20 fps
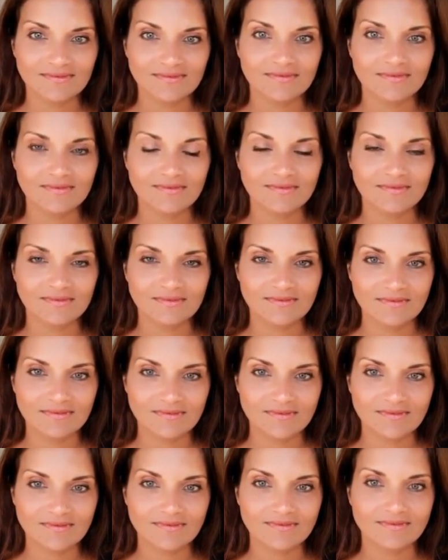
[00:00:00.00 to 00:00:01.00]

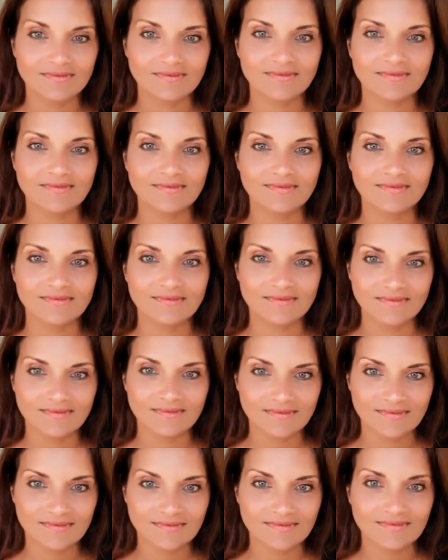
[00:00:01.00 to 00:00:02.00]

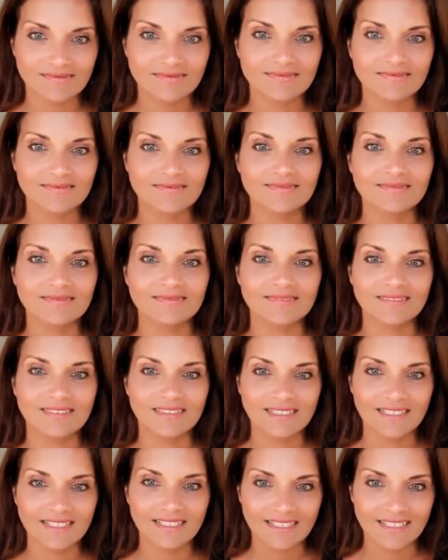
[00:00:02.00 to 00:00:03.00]

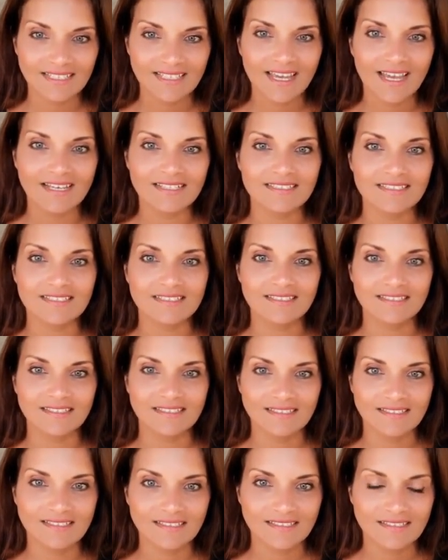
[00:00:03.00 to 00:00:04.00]

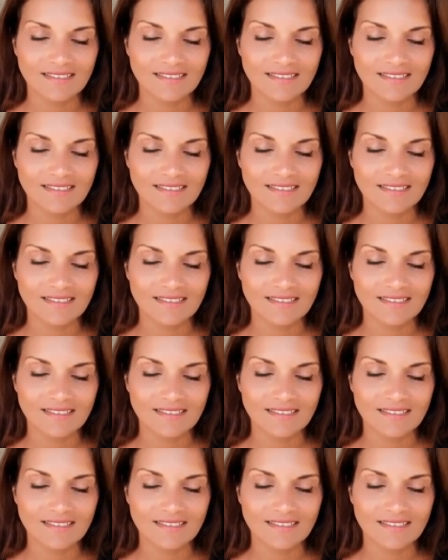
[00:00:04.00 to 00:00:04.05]
This person isn't speaking.